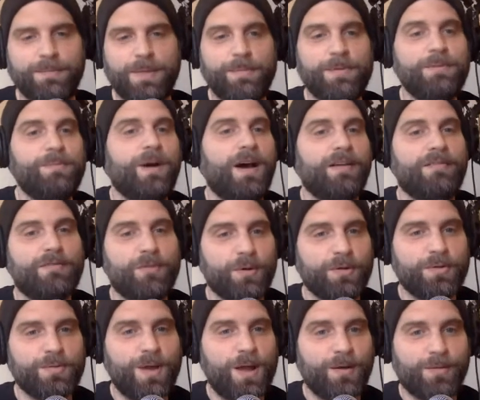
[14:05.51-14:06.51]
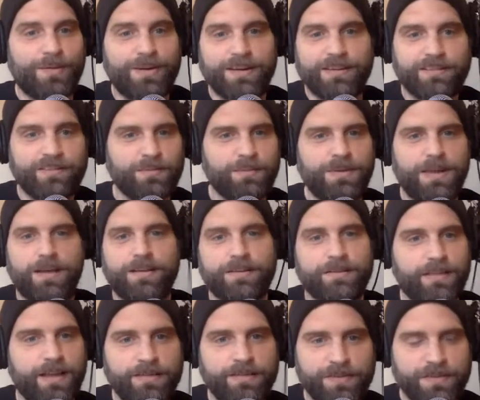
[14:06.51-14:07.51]
Maybe you bought it for the wrong reasons, but now your
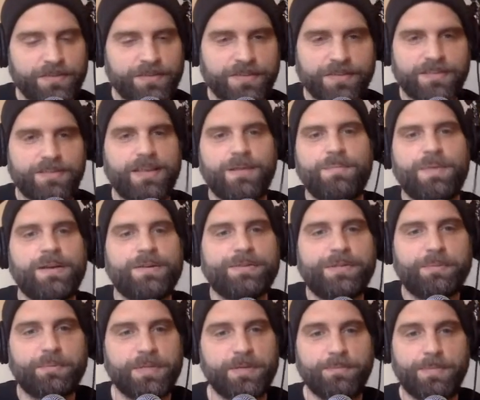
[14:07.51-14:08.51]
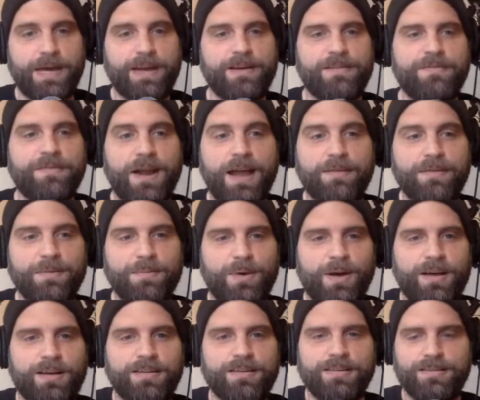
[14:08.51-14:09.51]
life is just immeasurably better for having
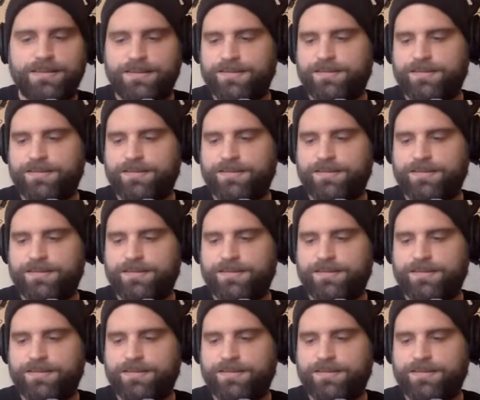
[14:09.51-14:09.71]
bought it.